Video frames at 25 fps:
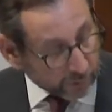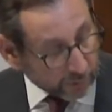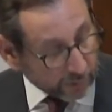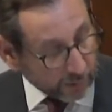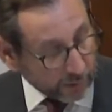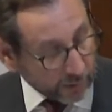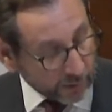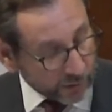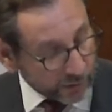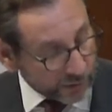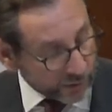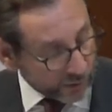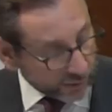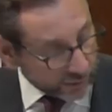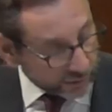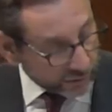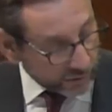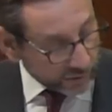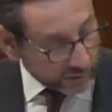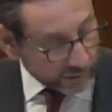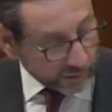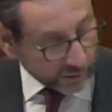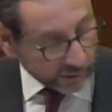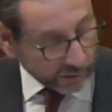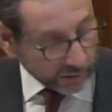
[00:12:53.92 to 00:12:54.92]
can I just ask
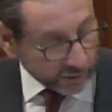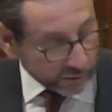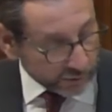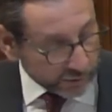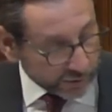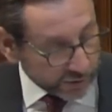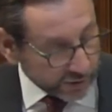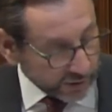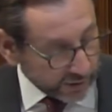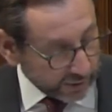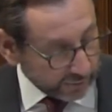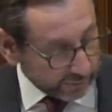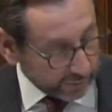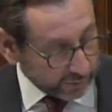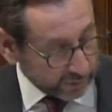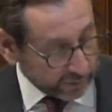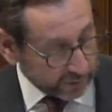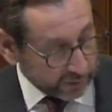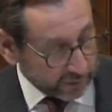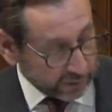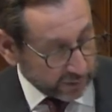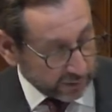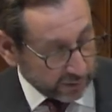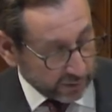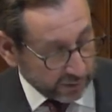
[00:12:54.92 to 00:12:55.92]
you to look at your statement
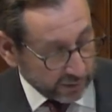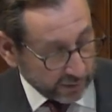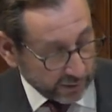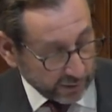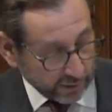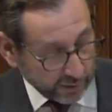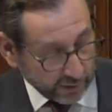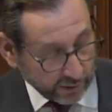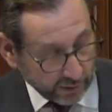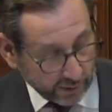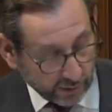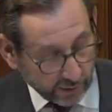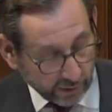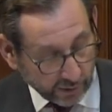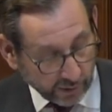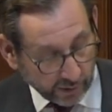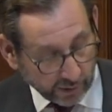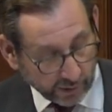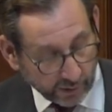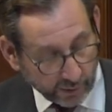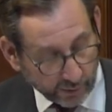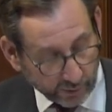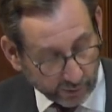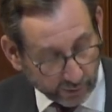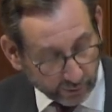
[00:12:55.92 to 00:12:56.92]

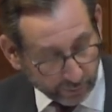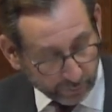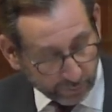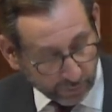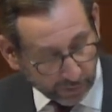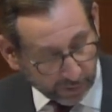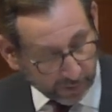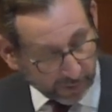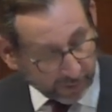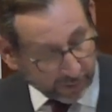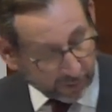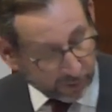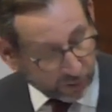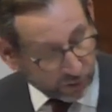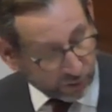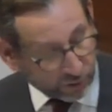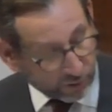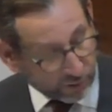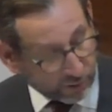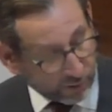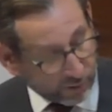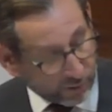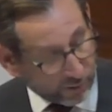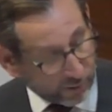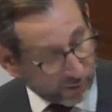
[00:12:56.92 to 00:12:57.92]
and look at page
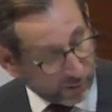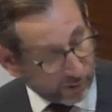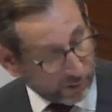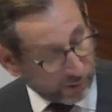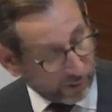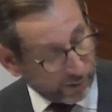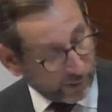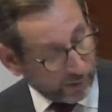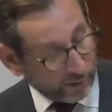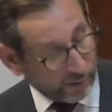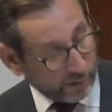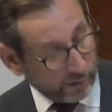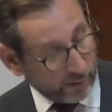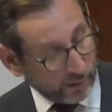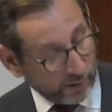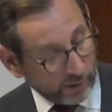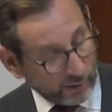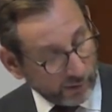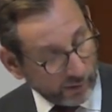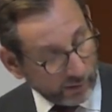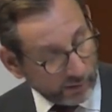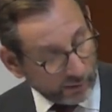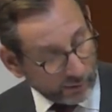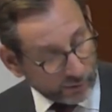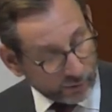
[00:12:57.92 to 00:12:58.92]

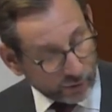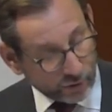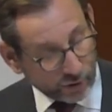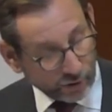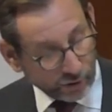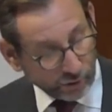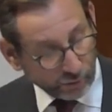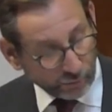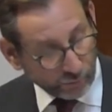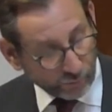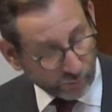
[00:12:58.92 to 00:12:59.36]
2?